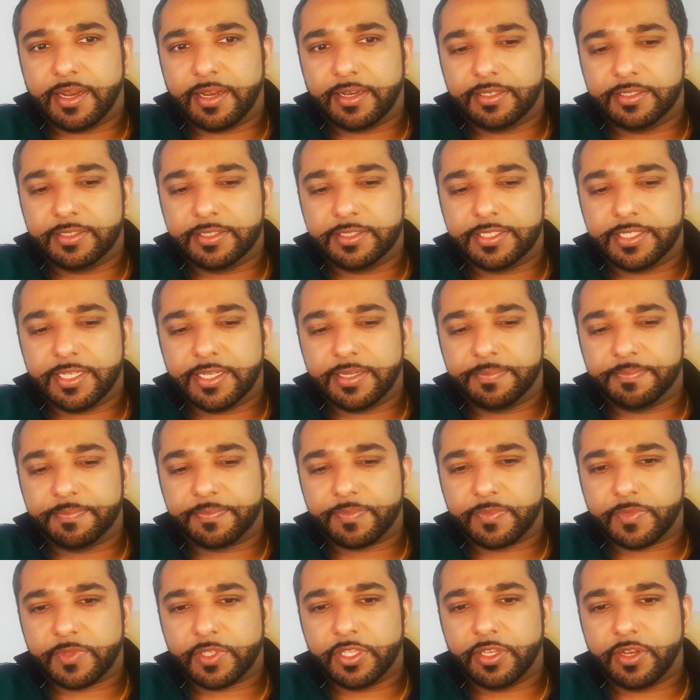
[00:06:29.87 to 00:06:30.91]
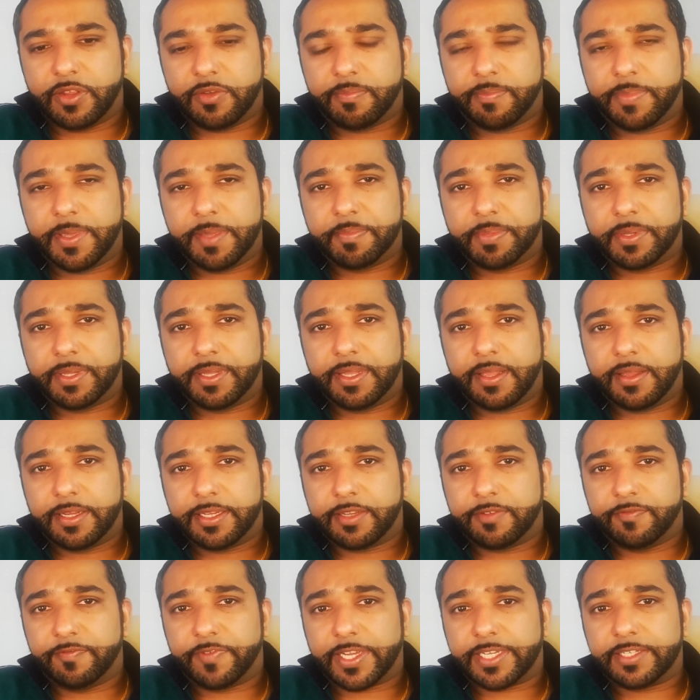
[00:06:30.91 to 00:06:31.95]
And people
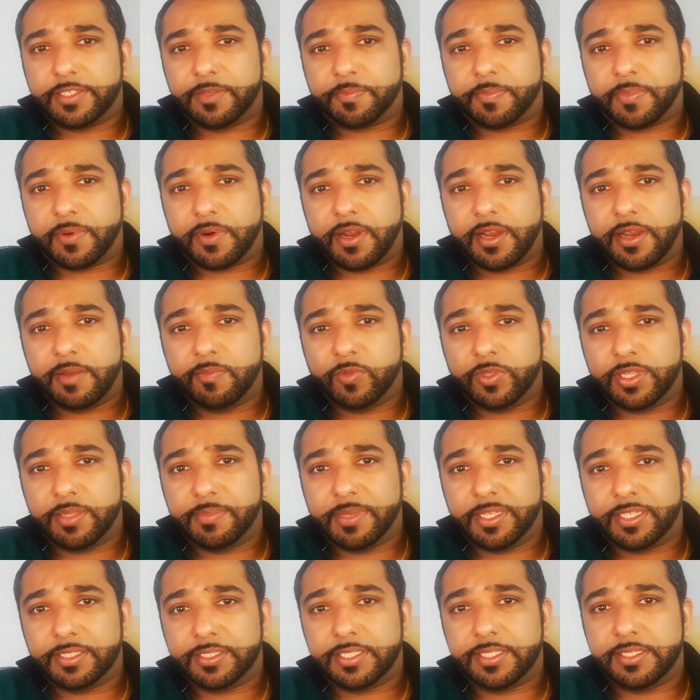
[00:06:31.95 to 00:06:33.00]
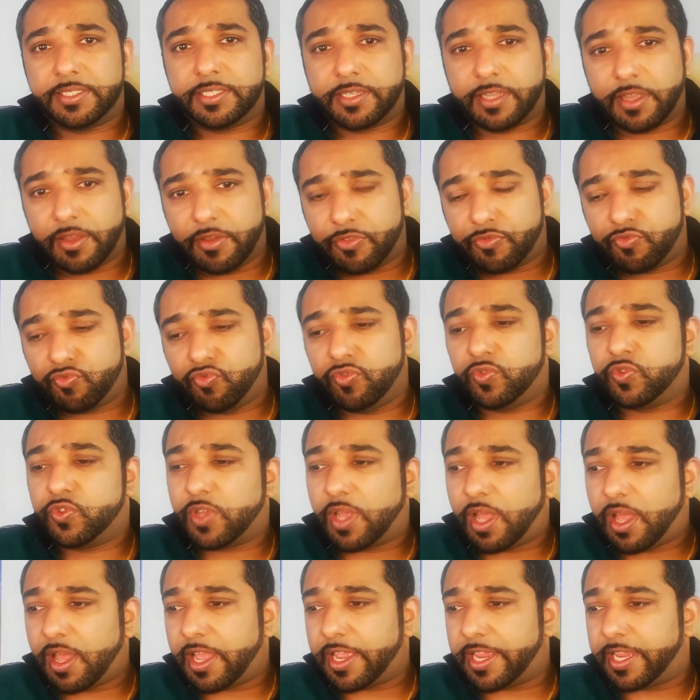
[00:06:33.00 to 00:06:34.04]
like Vector Prime with the ability to go through
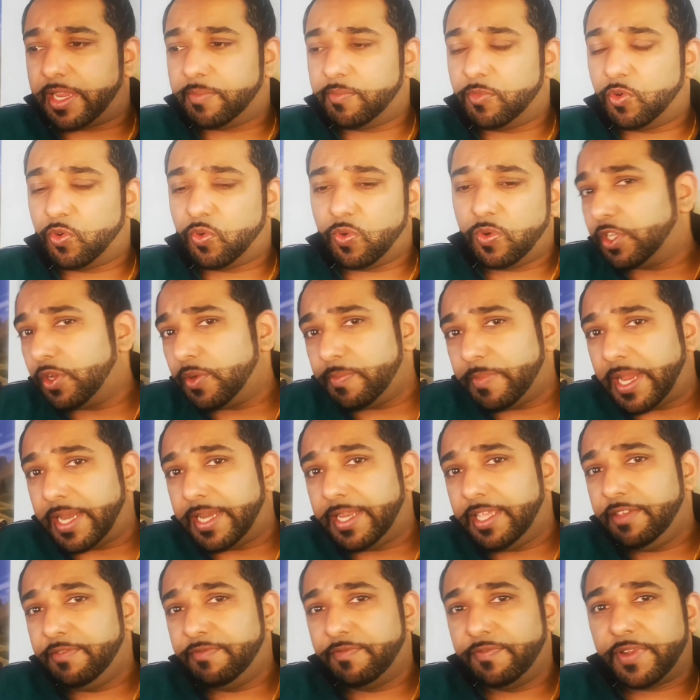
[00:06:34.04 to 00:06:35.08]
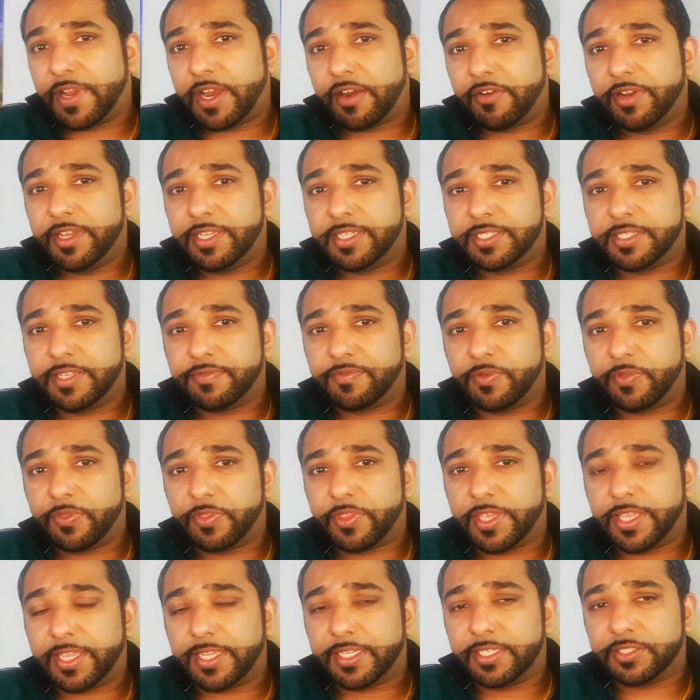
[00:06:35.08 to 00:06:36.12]
time, or so many various
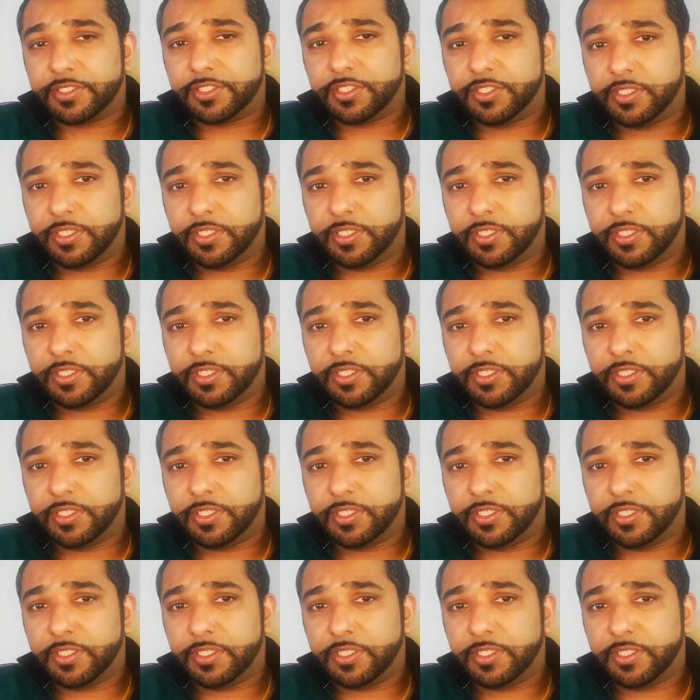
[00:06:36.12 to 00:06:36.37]
different things.